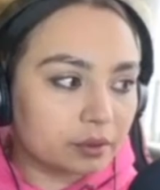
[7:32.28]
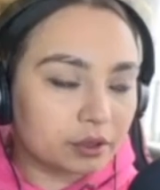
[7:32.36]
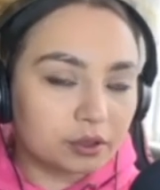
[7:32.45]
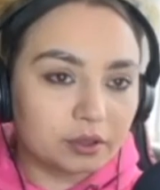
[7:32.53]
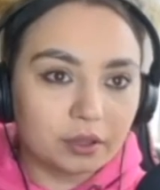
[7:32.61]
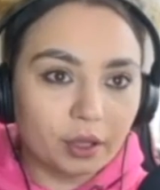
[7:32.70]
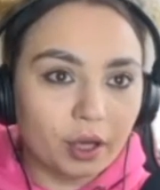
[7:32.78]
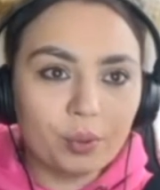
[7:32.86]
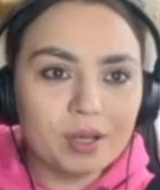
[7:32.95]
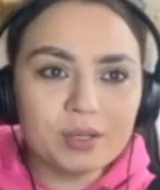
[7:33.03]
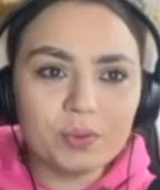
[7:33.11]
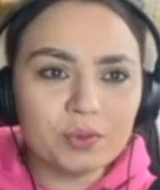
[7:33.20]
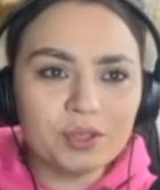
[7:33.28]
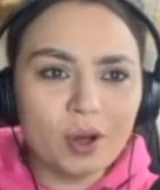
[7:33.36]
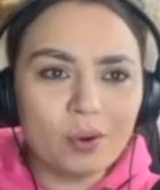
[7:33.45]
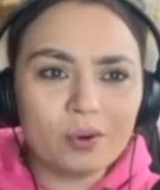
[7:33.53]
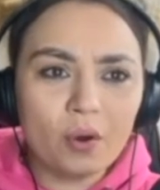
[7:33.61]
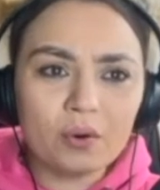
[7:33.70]
It was
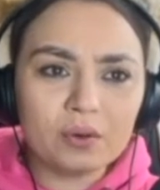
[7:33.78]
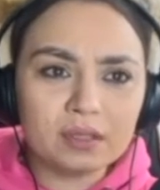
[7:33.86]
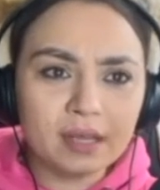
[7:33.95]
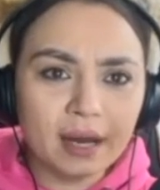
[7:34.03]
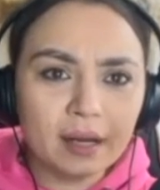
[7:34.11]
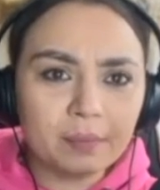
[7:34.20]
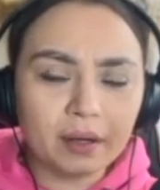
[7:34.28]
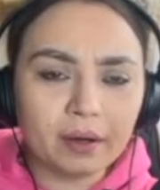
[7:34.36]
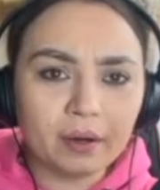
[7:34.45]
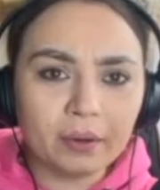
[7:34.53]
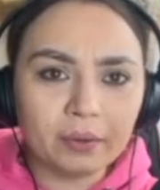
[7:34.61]
so long time ago.